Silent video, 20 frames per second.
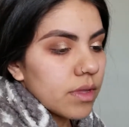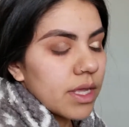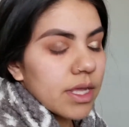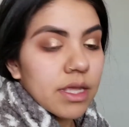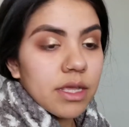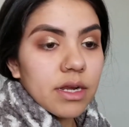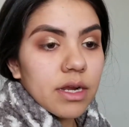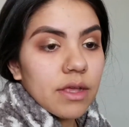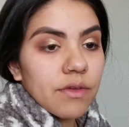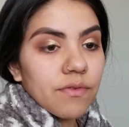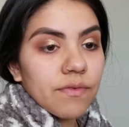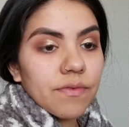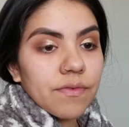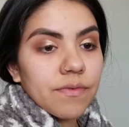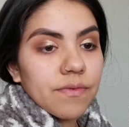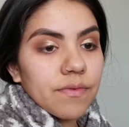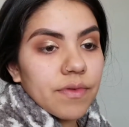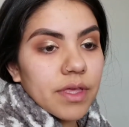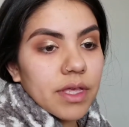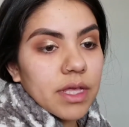And I
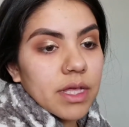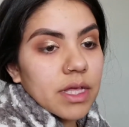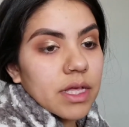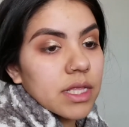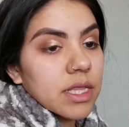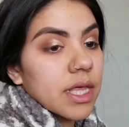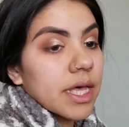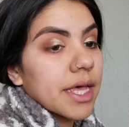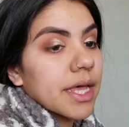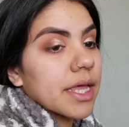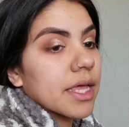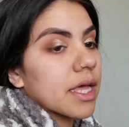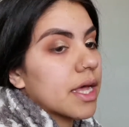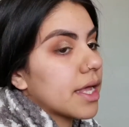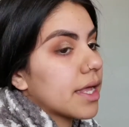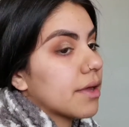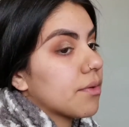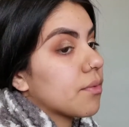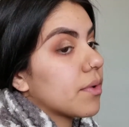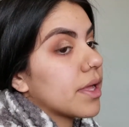feel like
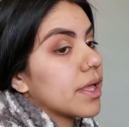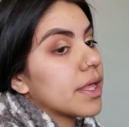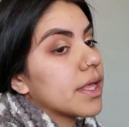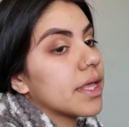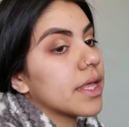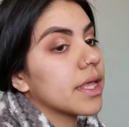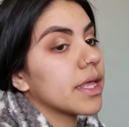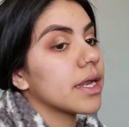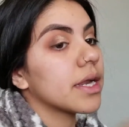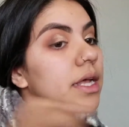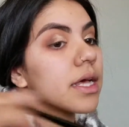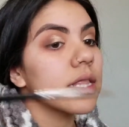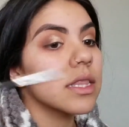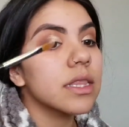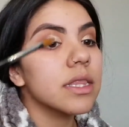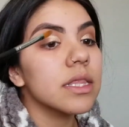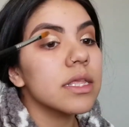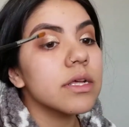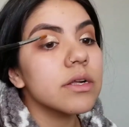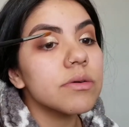I went in a
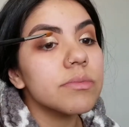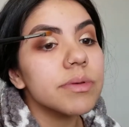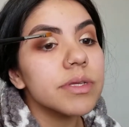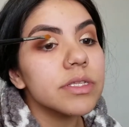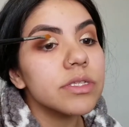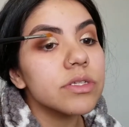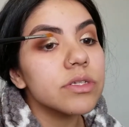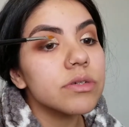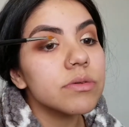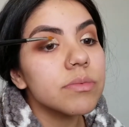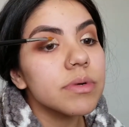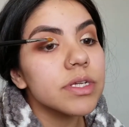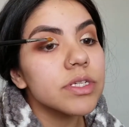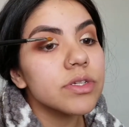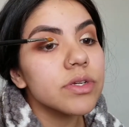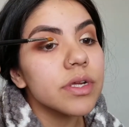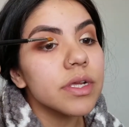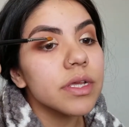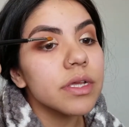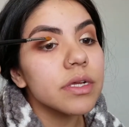little bit too much
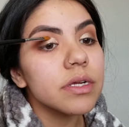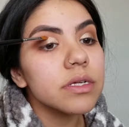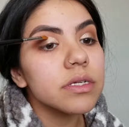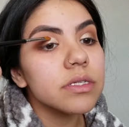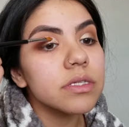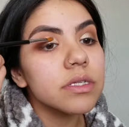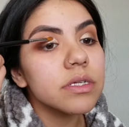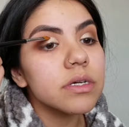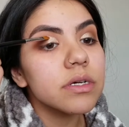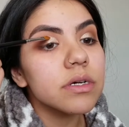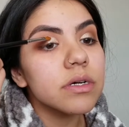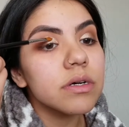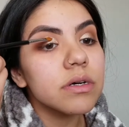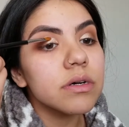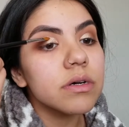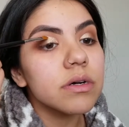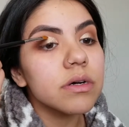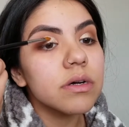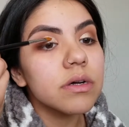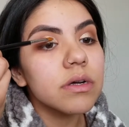right here,
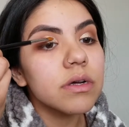so